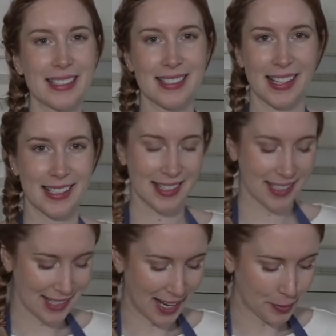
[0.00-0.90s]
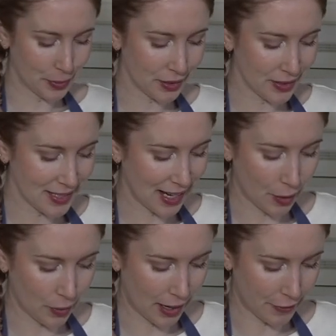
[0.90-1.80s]
Slice these apples
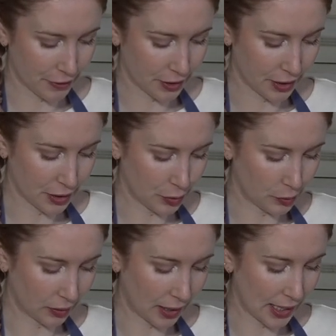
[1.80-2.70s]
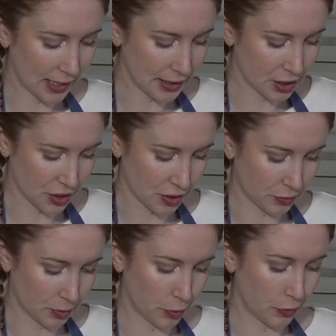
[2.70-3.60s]
however you like.
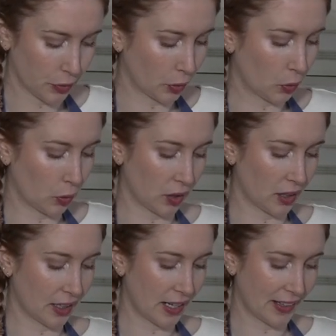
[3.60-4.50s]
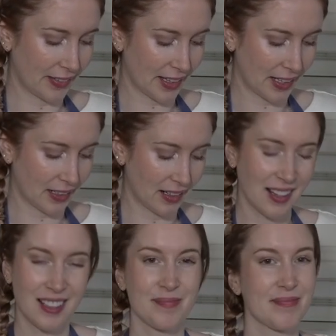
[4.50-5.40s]
Just remove the core and then
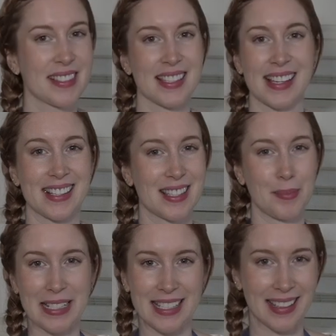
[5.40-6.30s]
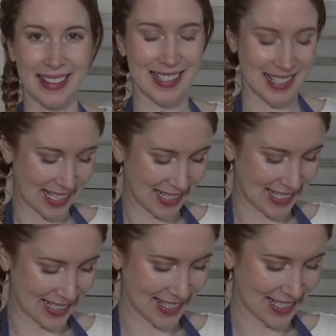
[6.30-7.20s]
slice them into thin
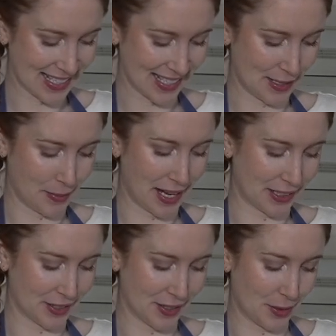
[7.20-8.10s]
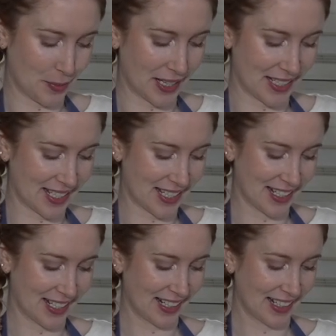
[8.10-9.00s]
slices. It doesn't matter so
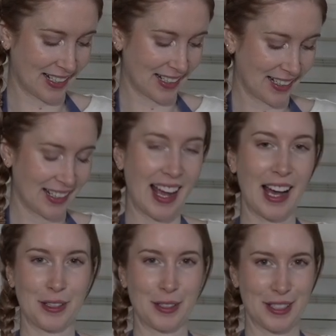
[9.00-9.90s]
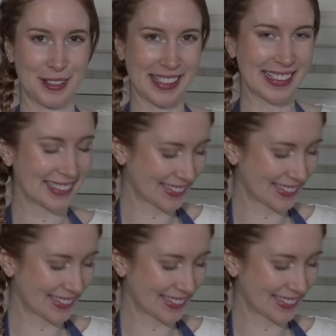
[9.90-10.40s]
much how you do it.